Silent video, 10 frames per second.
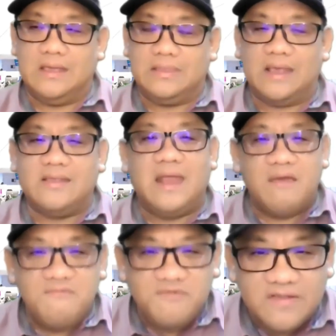There's an
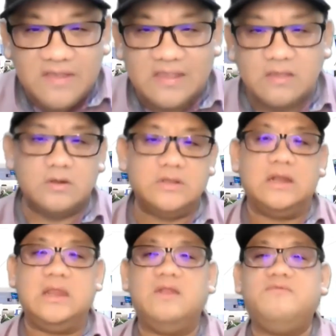emphasis on the
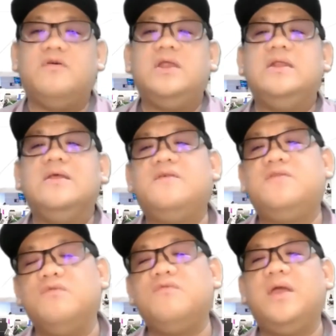need for leaders
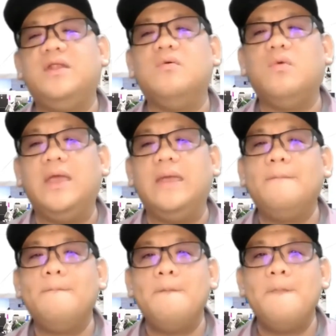to find a way
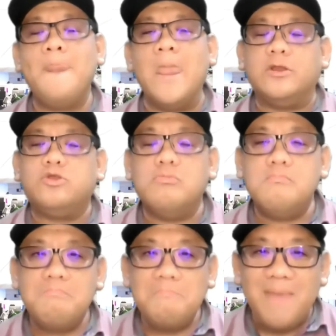to
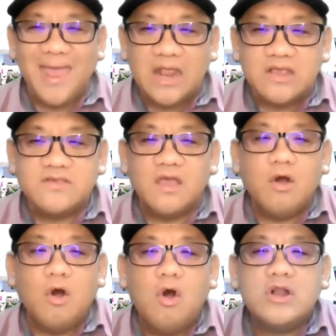manage the
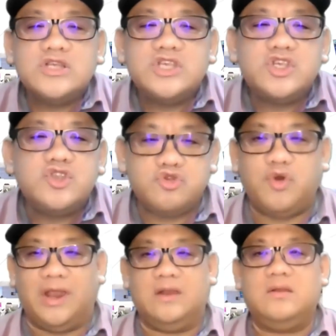
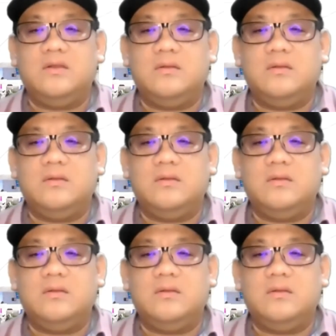constraint